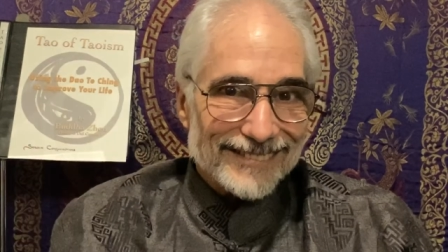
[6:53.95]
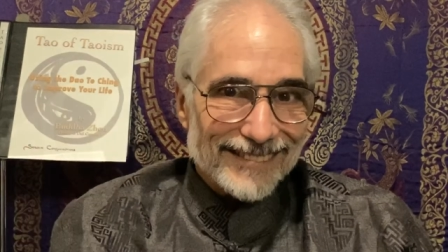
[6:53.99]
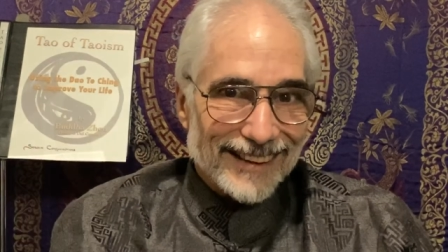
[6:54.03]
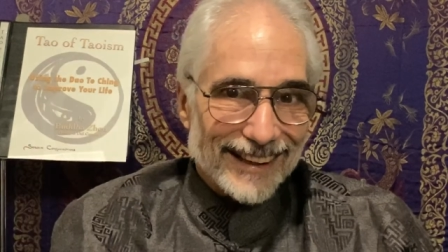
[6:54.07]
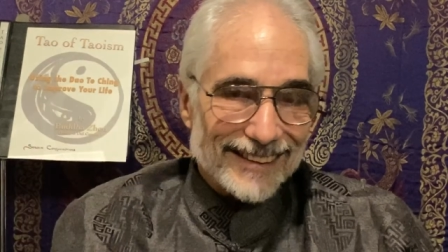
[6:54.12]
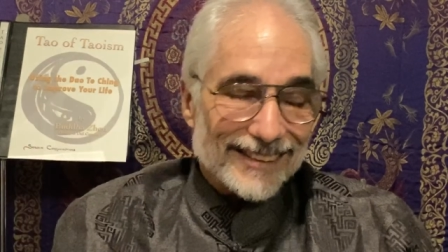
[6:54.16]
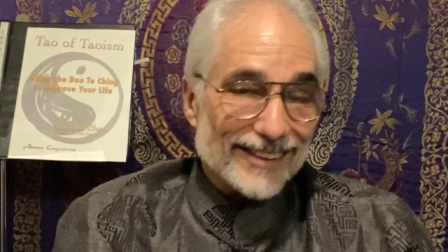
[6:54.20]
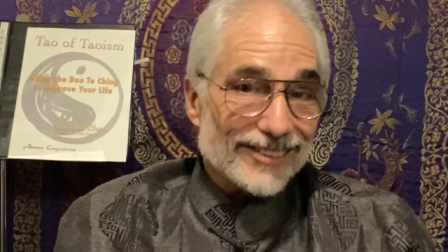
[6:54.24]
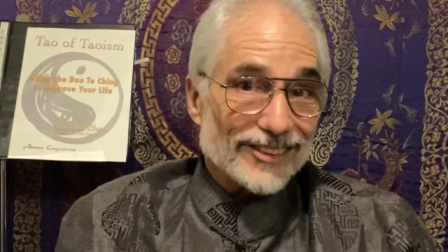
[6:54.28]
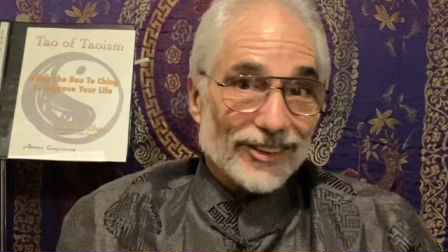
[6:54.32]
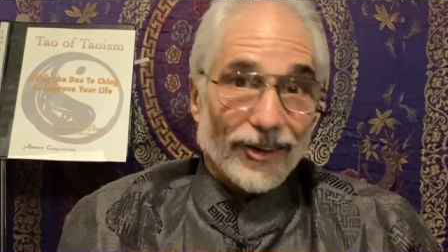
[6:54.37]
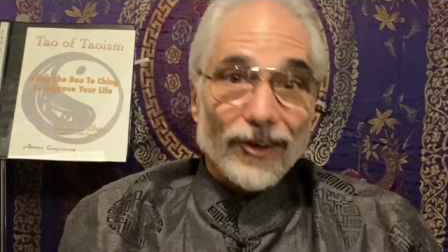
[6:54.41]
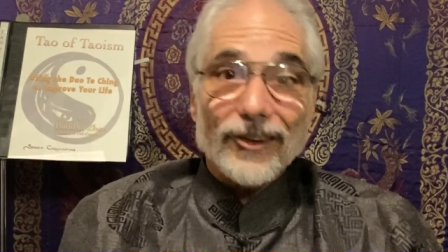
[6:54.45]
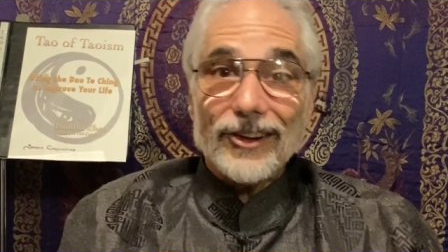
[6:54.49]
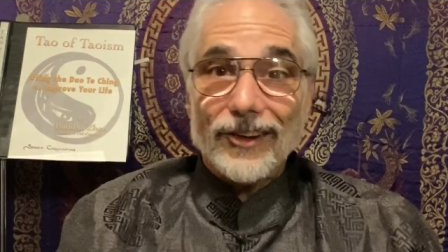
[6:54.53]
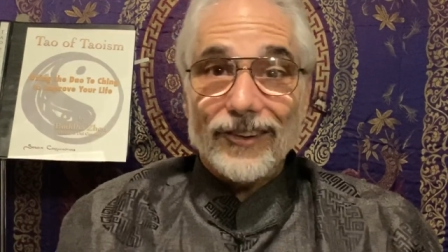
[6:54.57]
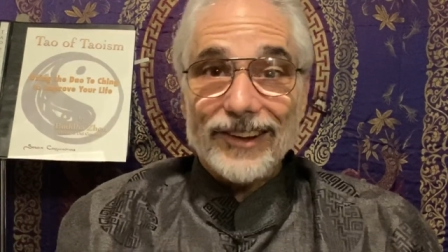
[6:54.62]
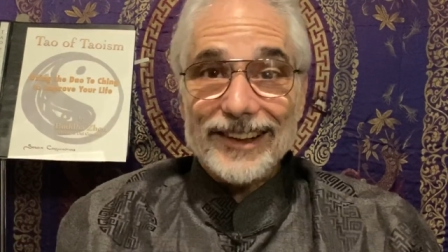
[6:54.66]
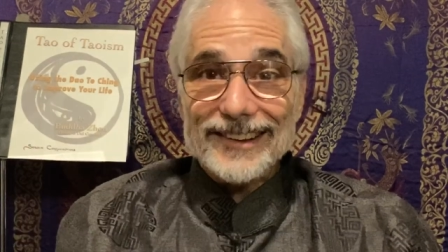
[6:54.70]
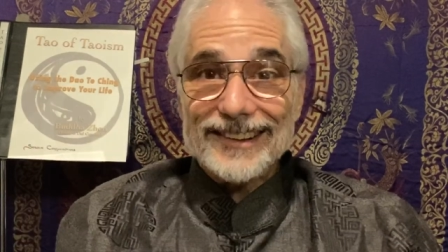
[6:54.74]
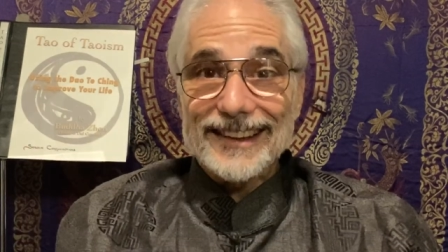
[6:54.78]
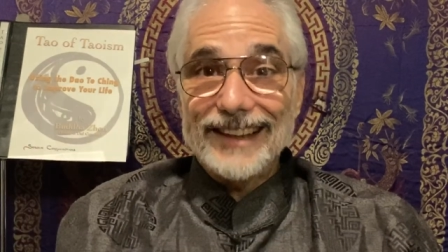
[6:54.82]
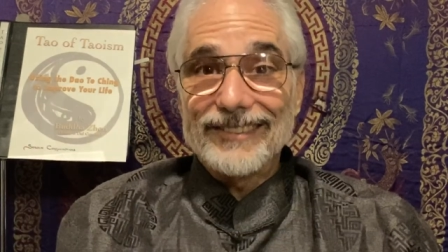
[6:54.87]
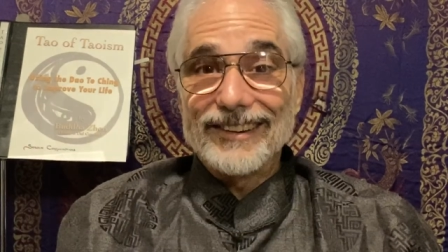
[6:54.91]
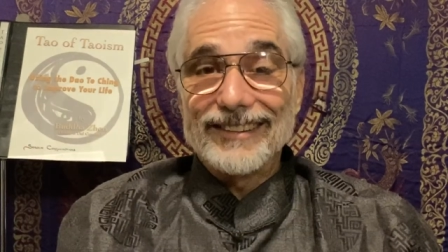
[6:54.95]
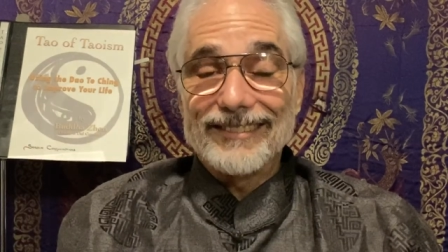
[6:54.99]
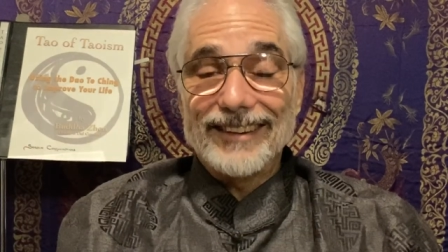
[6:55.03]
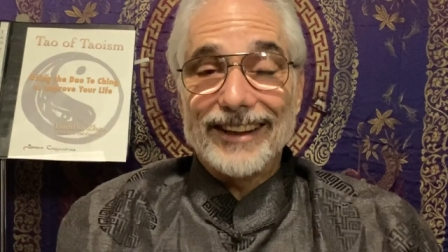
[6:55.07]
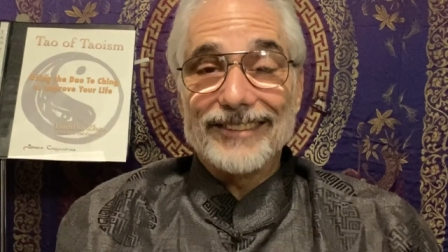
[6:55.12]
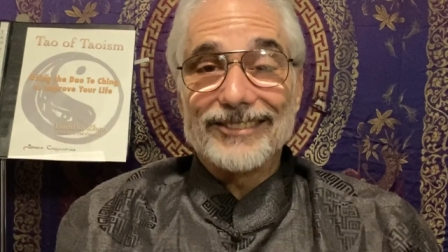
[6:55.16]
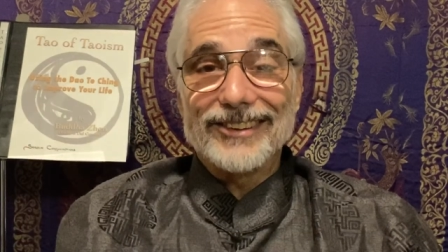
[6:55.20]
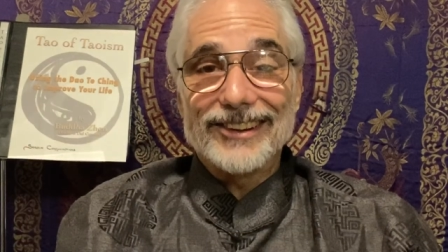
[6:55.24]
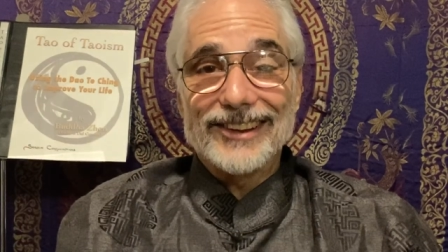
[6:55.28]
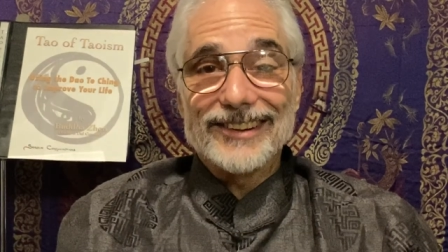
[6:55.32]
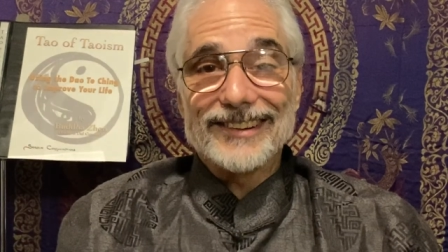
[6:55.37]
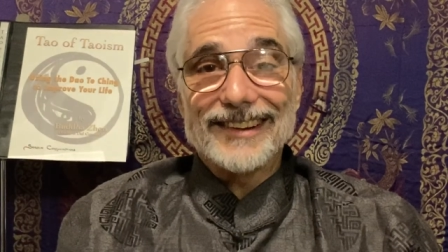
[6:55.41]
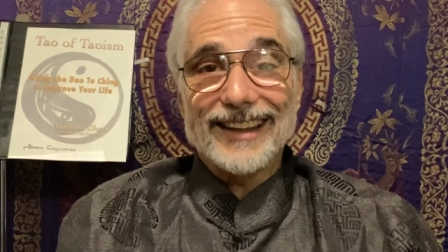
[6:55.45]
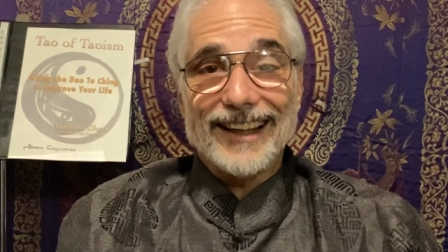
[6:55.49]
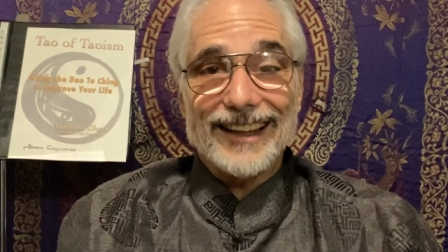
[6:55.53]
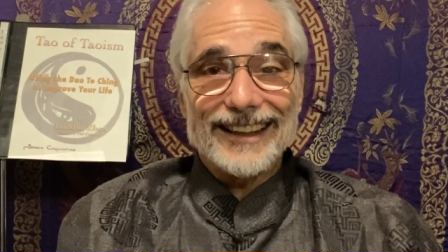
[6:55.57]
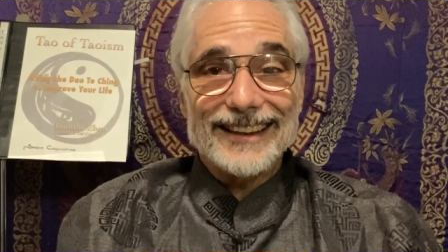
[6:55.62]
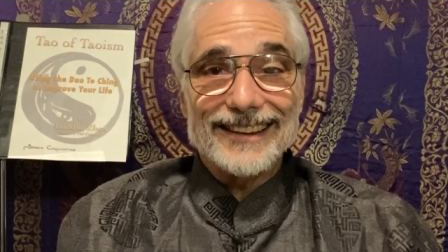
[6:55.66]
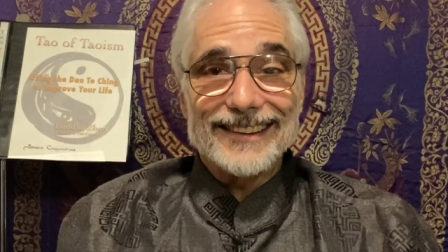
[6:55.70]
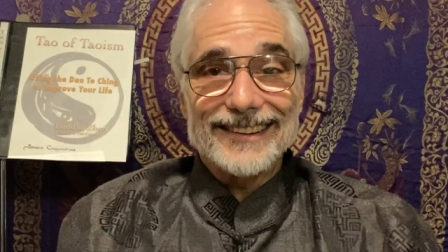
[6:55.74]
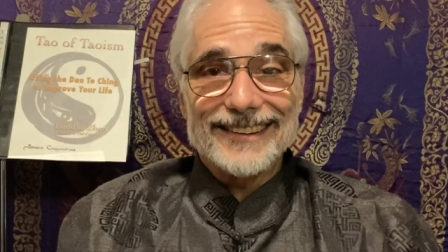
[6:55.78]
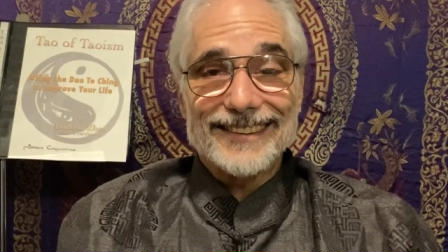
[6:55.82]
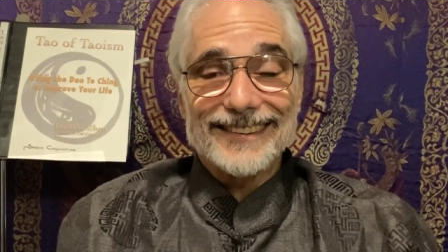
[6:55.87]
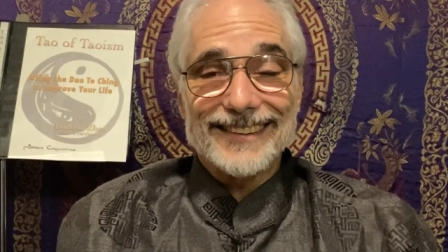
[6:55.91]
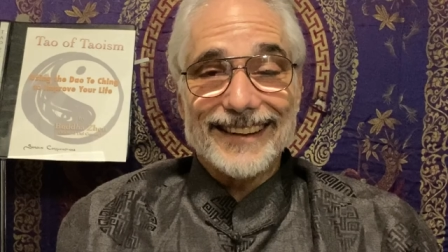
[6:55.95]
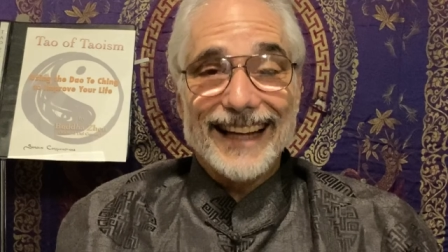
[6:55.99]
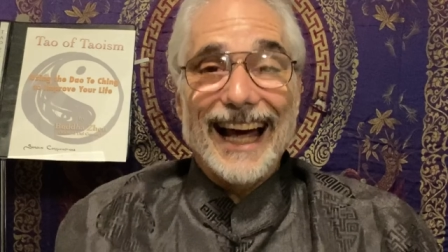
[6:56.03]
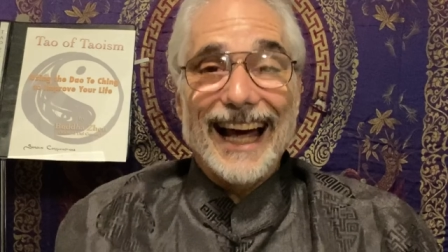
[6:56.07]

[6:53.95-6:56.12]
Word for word: As a soloist, they were my first audience.